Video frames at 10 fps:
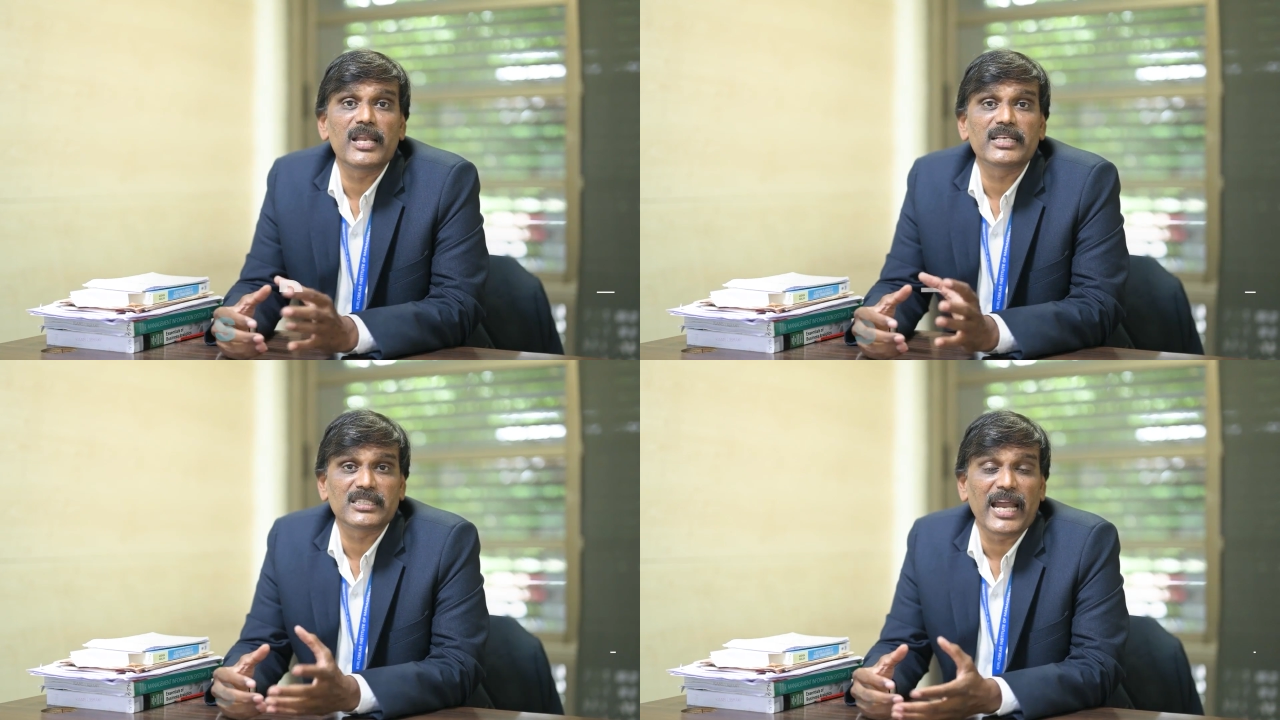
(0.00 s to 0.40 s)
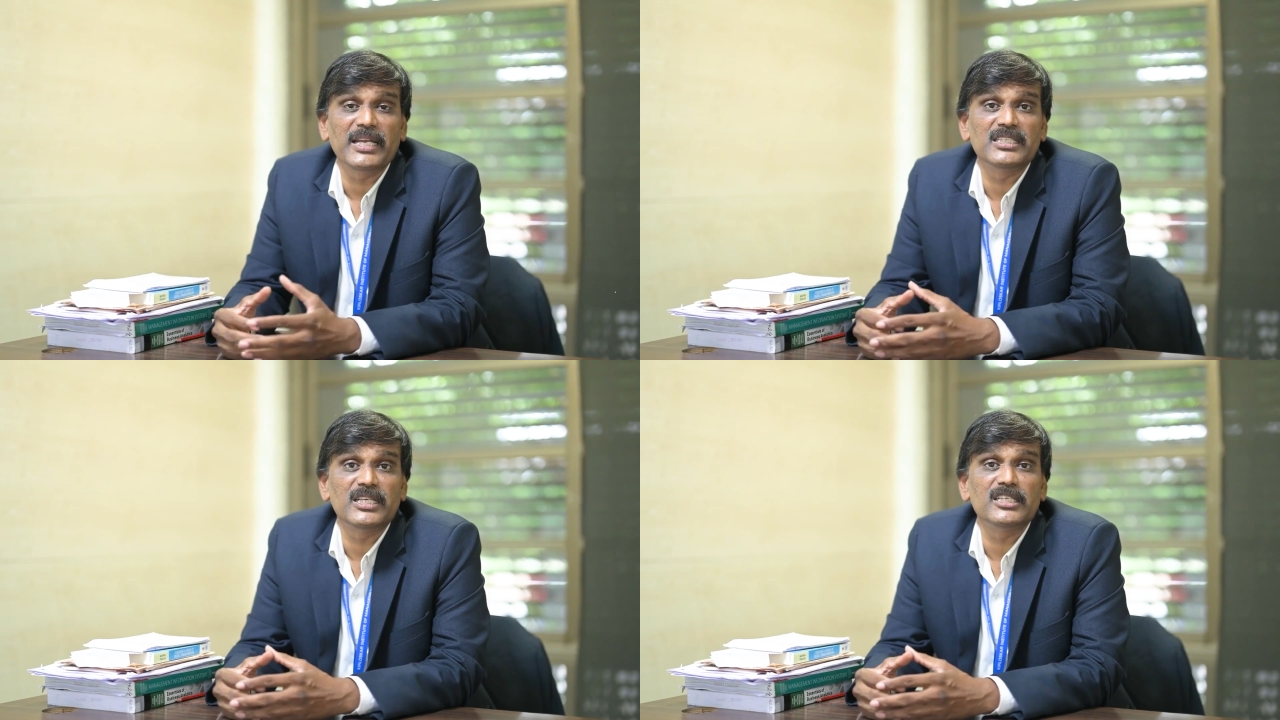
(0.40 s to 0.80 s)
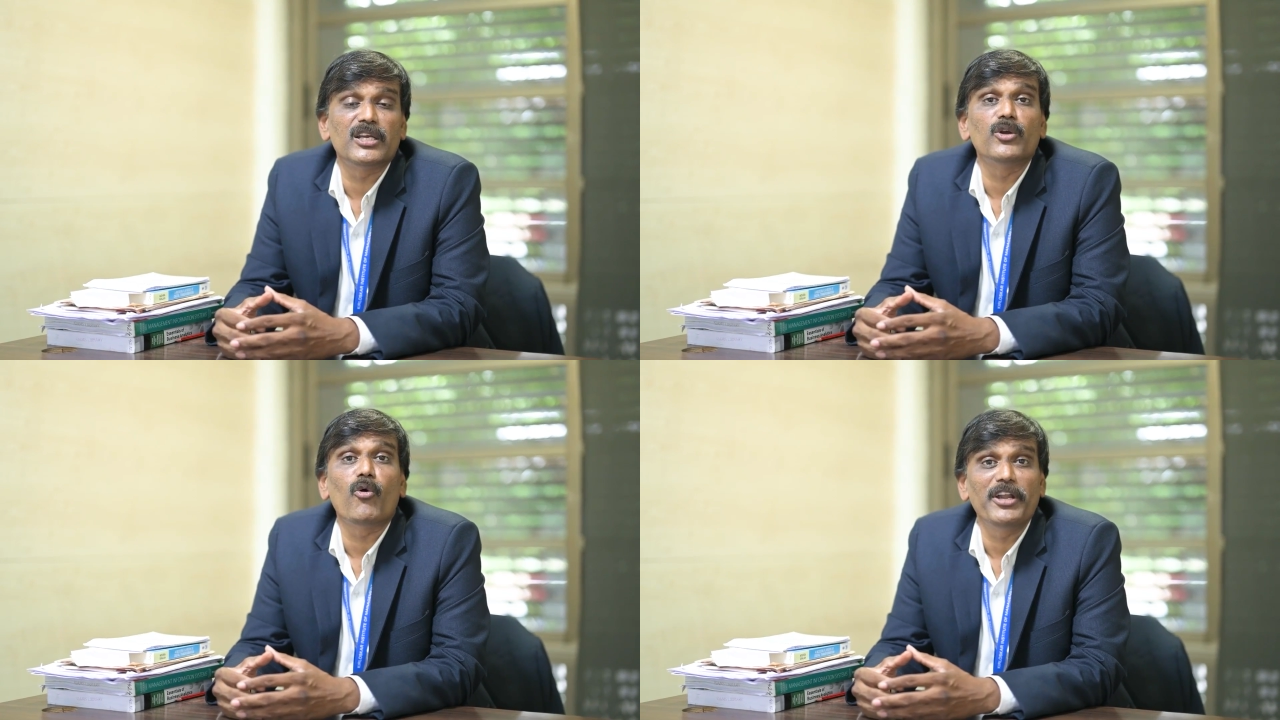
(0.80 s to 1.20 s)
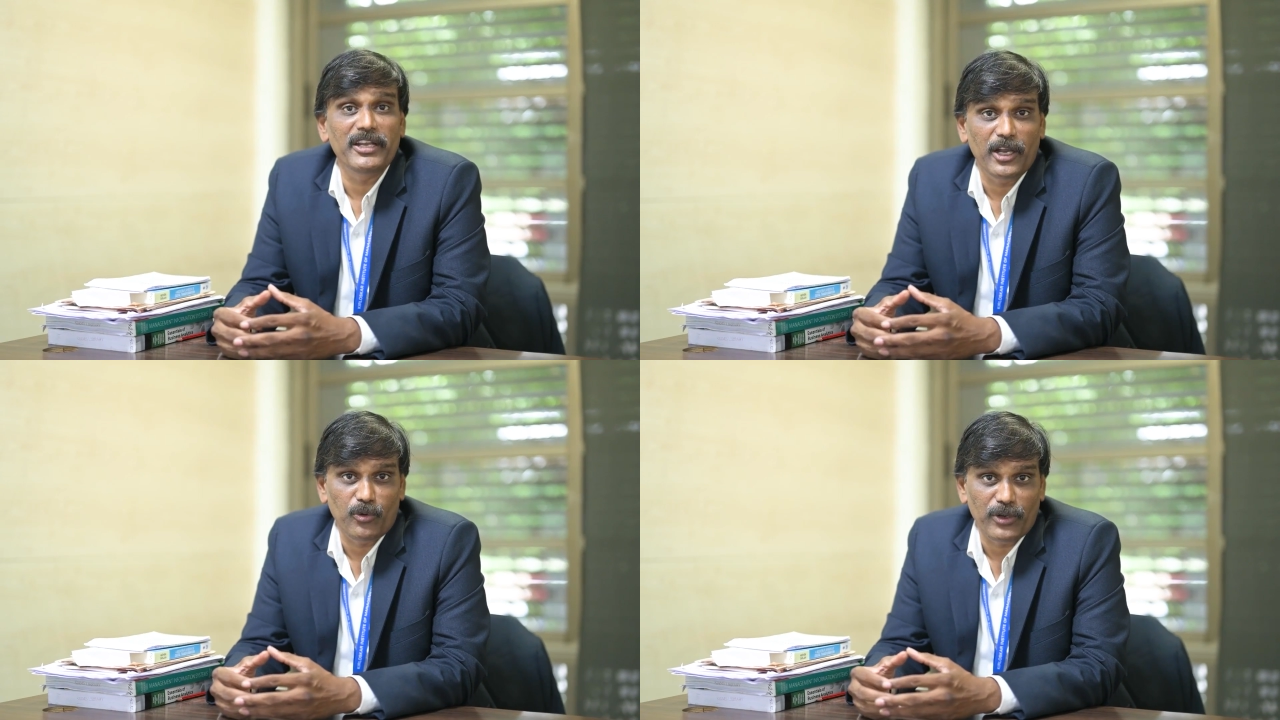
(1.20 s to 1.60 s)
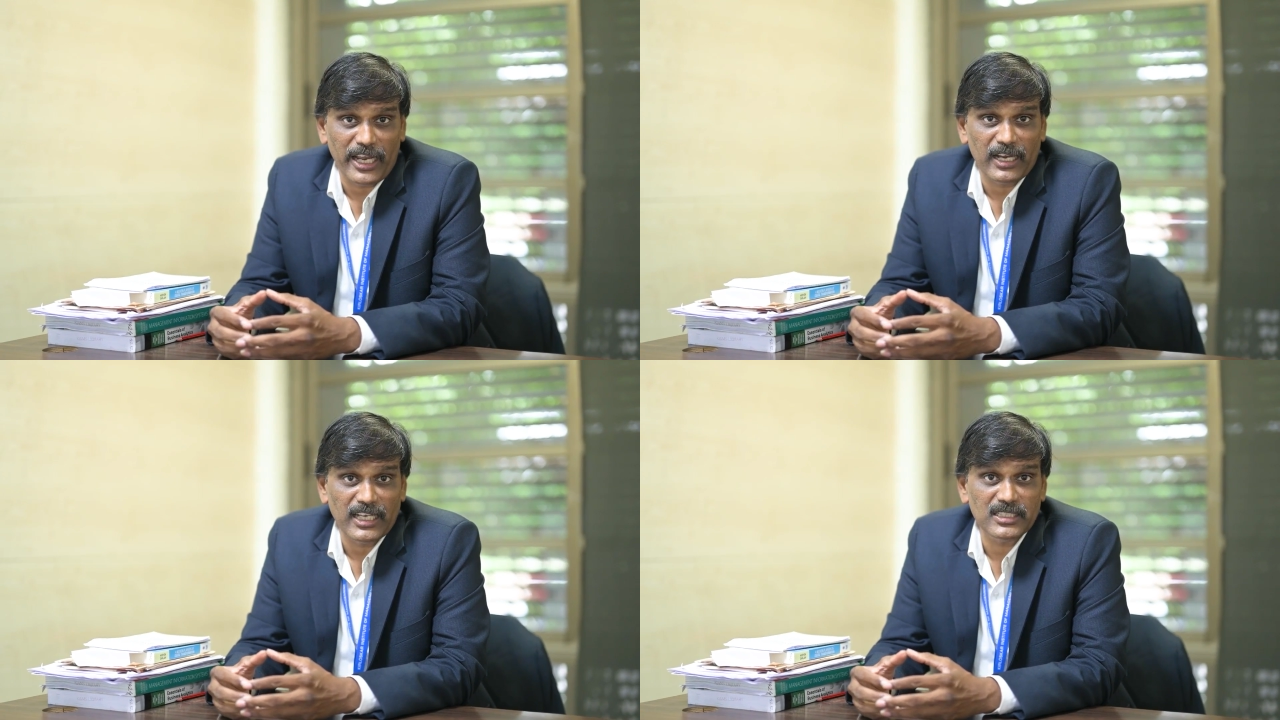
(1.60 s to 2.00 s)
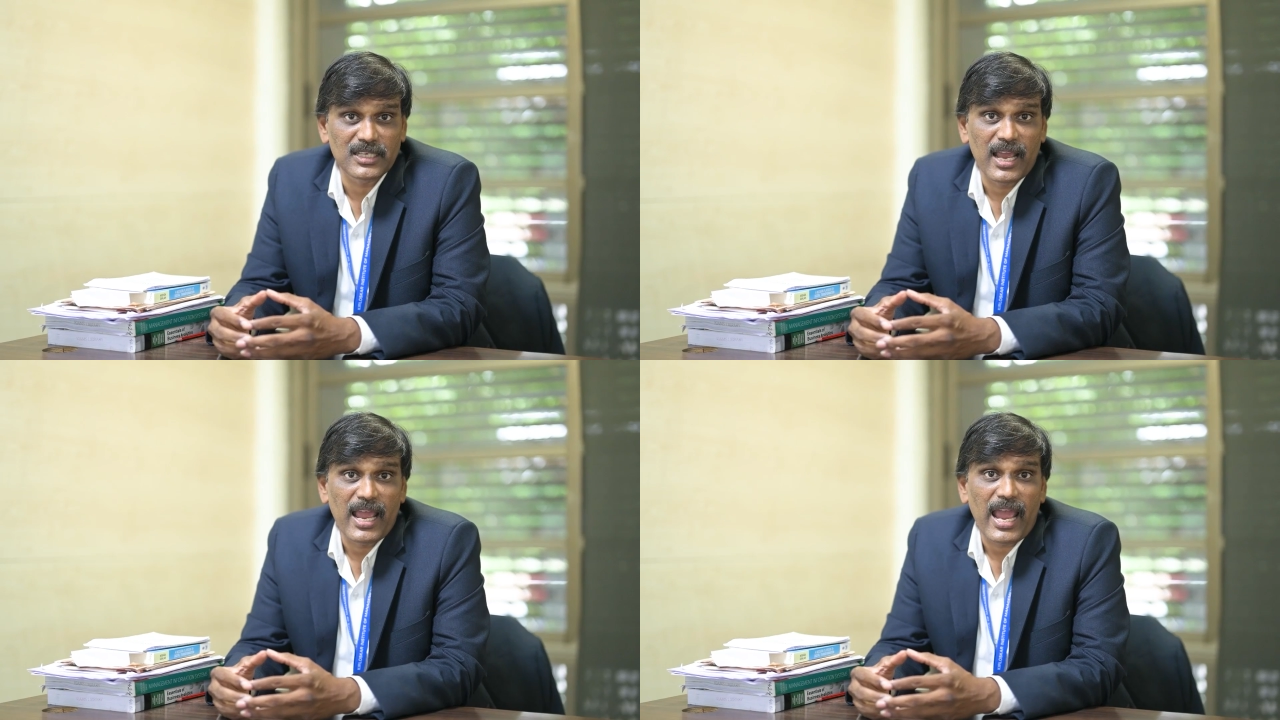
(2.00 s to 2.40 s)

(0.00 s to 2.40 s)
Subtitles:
like statistics and quantitative techniques.